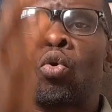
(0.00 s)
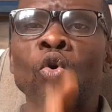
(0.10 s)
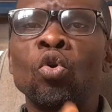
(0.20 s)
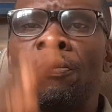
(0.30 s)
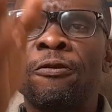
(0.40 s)

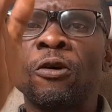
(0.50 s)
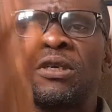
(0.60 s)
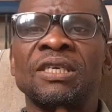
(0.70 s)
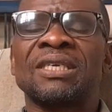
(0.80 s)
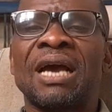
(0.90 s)
column for
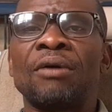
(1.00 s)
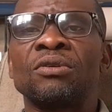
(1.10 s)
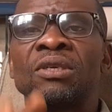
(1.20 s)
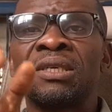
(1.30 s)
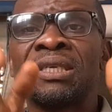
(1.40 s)

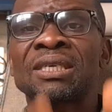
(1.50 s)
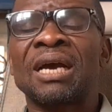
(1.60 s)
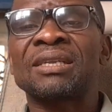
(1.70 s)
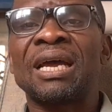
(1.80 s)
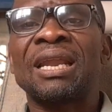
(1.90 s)
discount
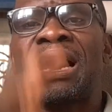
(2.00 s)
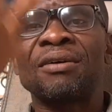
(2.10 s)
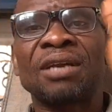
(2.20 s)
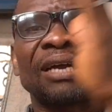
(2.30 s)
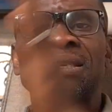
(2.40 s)

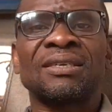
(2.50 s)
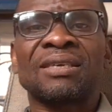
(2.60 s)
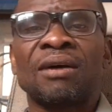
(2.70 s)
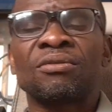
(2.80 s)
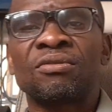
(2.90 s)
allowed and discount